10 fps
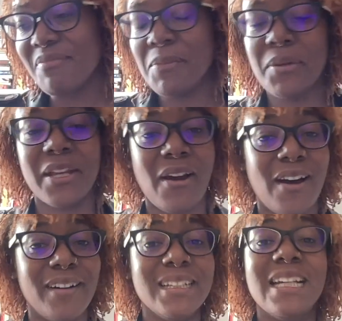But
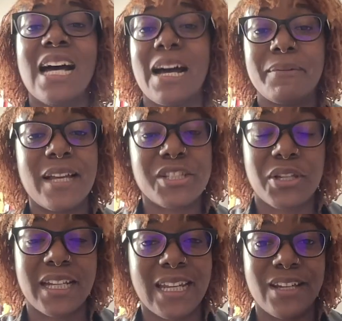yeah, as you
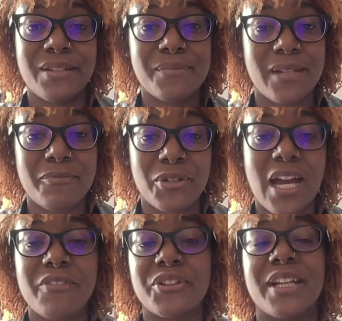can hear, I'm
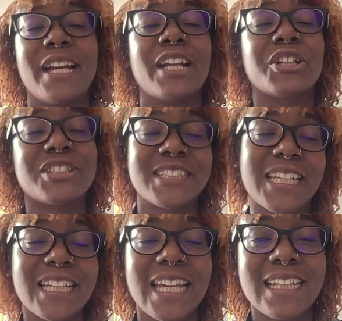recovering again. I got
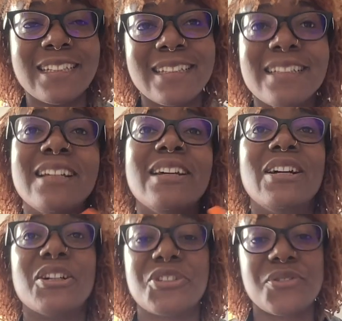sick again
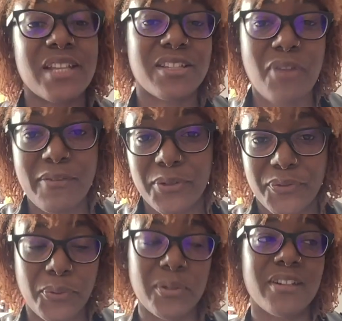on Tuesday. I traveled
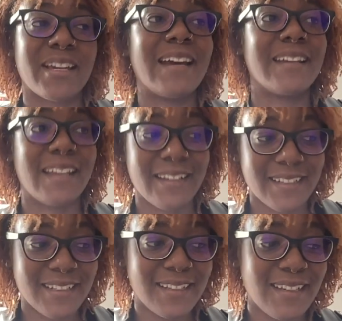for work
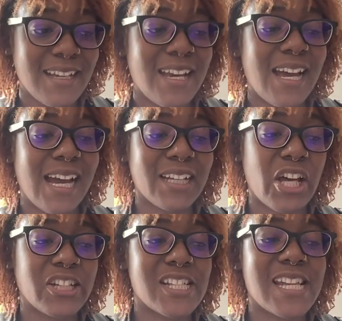again. And
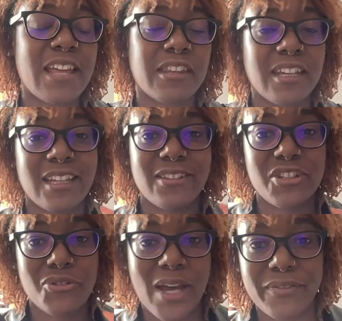honestly, I think
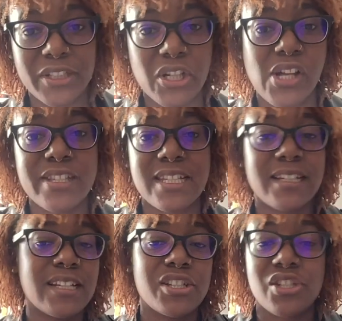this traveling
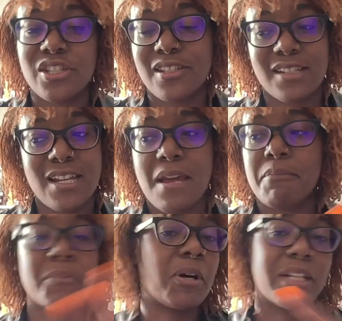constantly is just
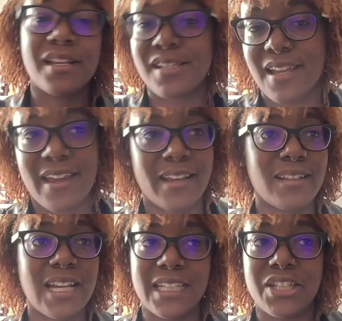my body is
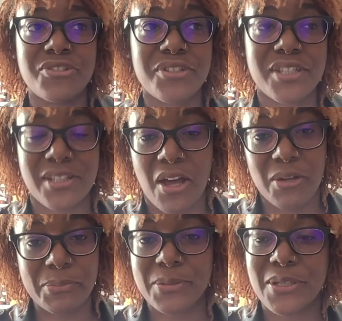saying, I need you to
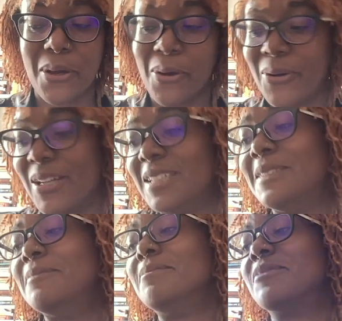stop. So
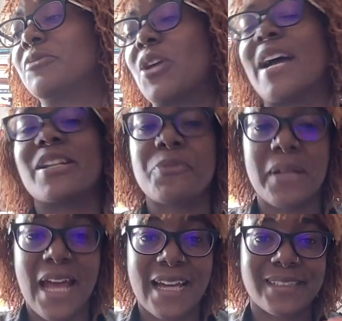I'm trying to
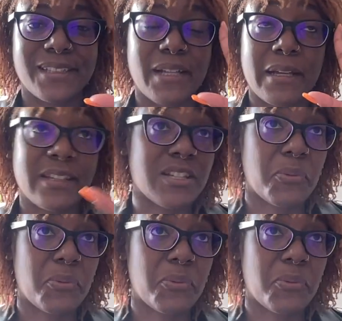relax, and like this